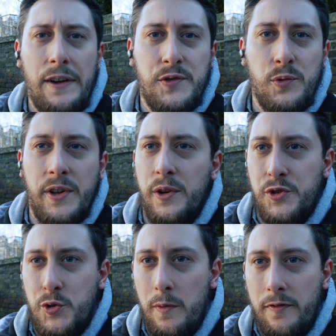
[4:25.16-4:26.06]
have to already go and
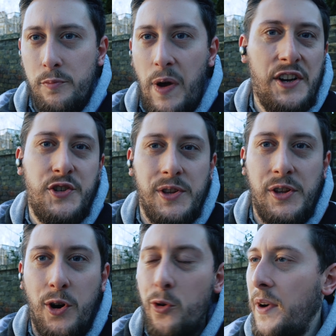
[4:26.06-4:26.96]
swap for a battery. The
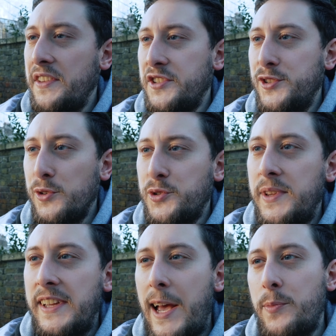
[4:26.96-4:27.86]
cold weather's not doing
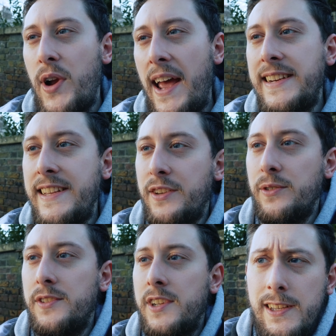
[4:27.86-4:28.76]
the camera any
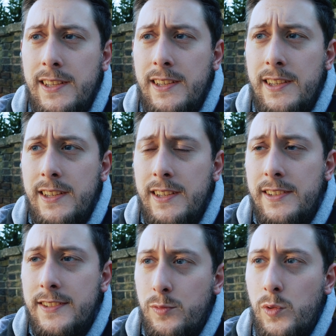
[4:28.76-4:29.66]
good.
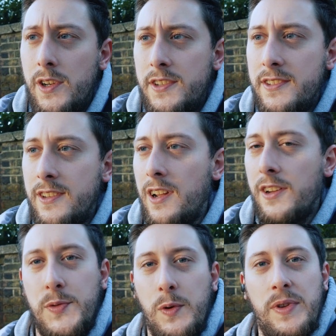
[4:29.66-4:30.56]
Is worse than the
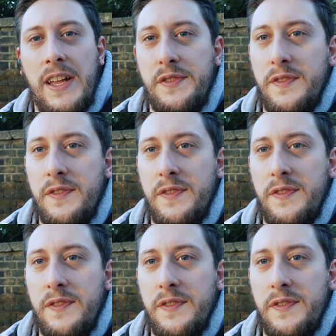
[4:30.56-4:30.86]
last one, but that's